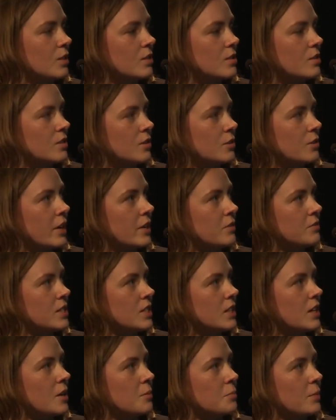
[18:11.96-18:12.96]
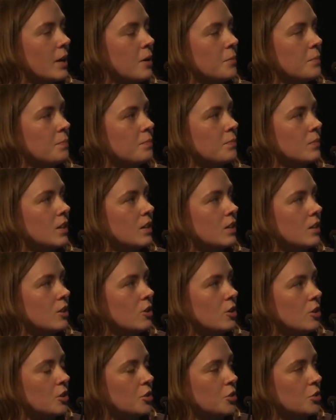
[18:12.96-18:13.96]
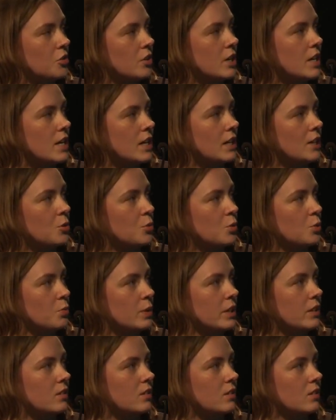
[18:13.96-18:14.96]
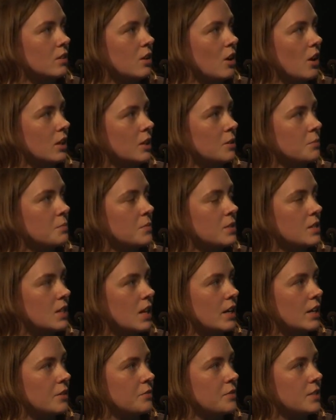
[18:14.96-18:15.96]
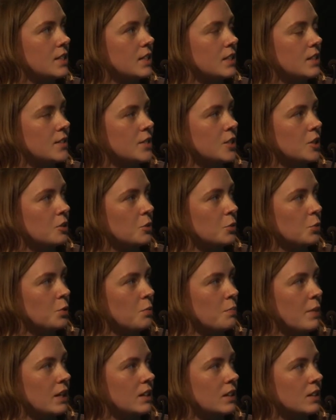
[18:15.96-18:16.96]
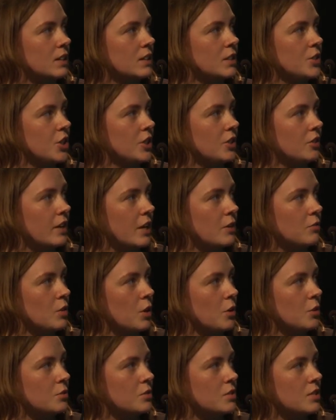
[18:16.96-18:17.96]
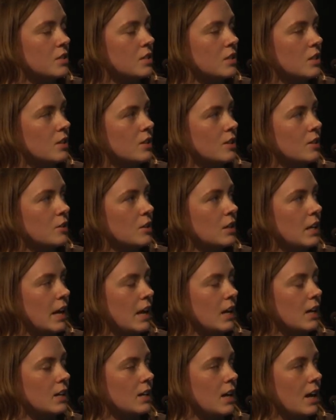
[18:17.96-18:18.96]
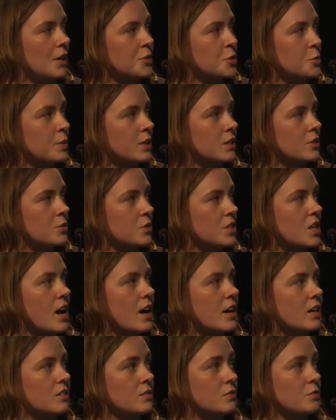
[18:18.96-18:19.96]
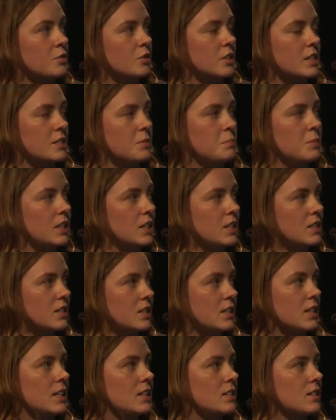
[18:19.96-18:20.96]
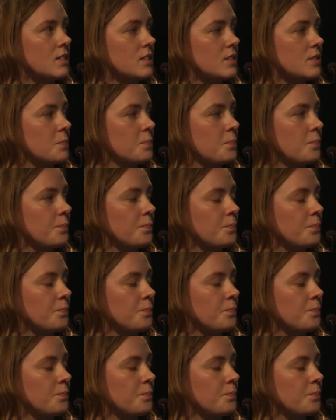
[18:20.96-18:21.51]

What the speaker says: So I've set up 3 equal width columns, and I've set it to automatically generate rows at 100 pixels high for as many as it needs.